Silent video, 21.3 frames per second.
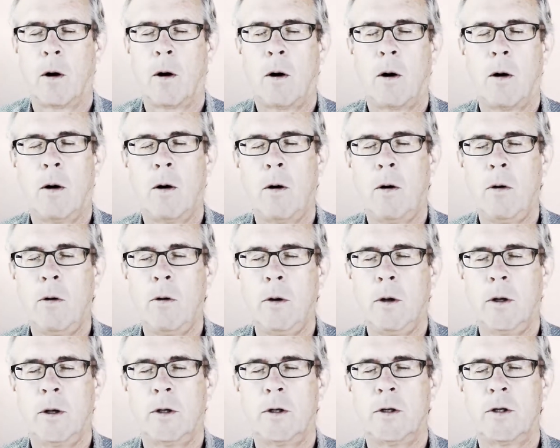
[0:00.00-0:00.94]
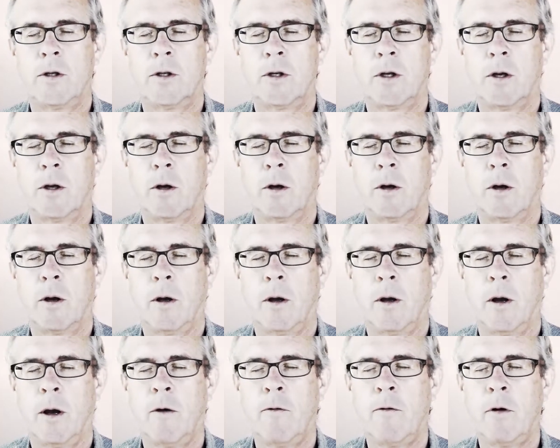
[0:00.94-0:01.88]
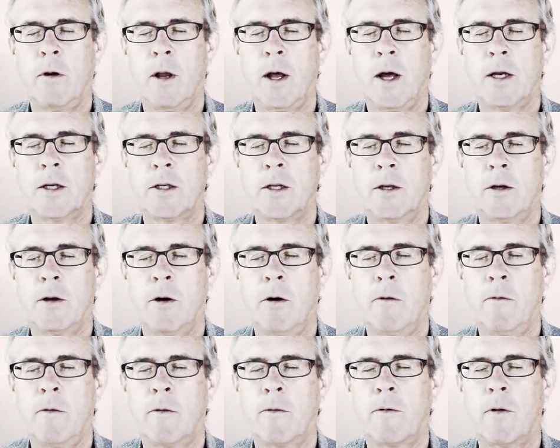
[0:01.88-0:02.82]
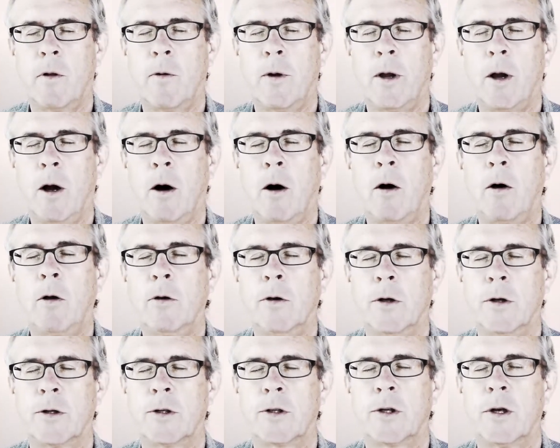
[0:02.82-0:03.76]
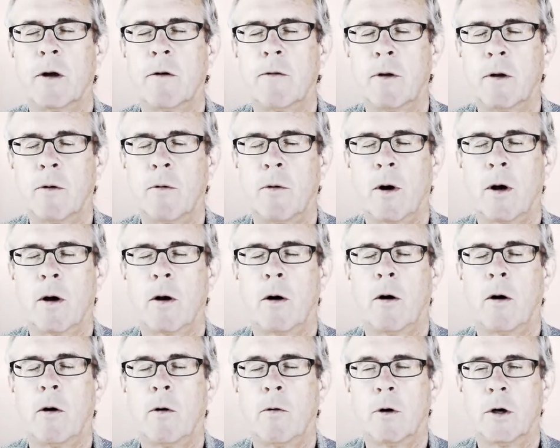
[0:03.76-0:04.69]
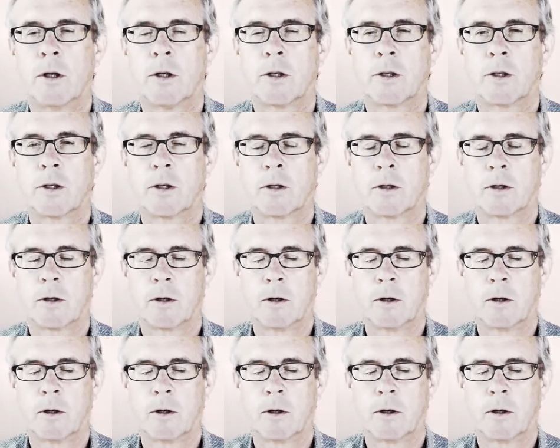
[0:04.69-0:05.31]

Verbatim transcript: All is everlasting, overflowing allness everywhere, always.